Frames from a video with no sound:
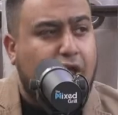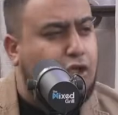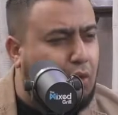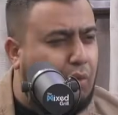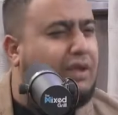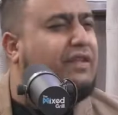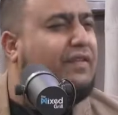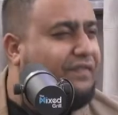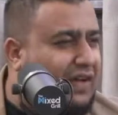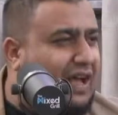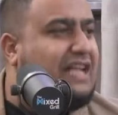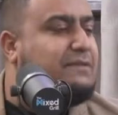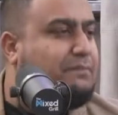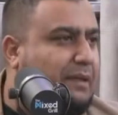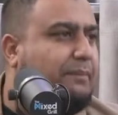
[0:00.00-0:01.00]
You're one of the
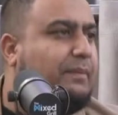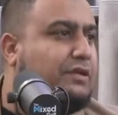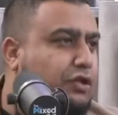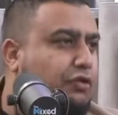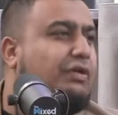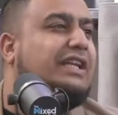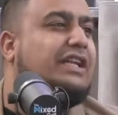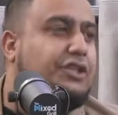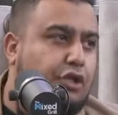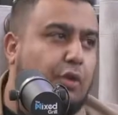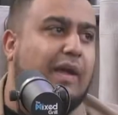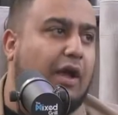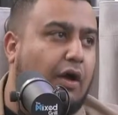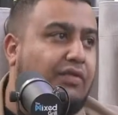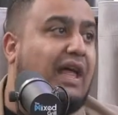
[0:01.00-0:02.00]
first people to really do
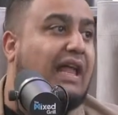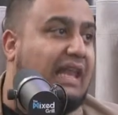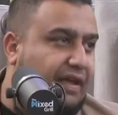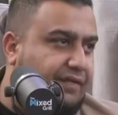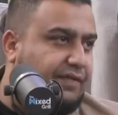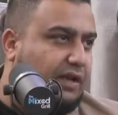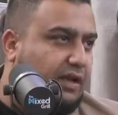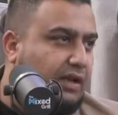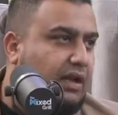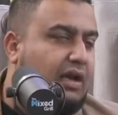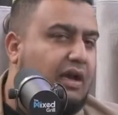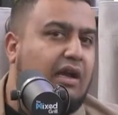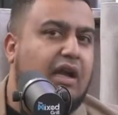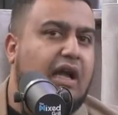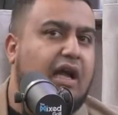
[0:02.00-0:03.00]
it on that level,
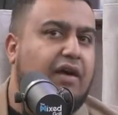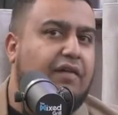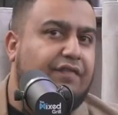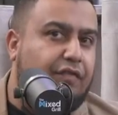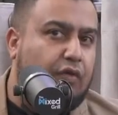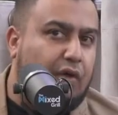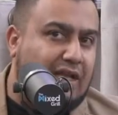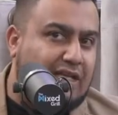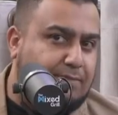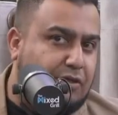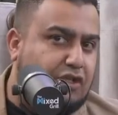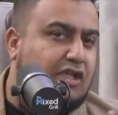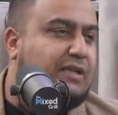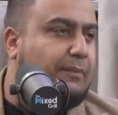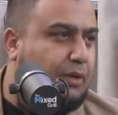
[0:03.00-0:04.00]
for
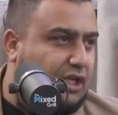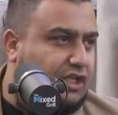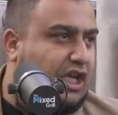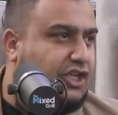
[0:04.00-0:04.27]
especially the British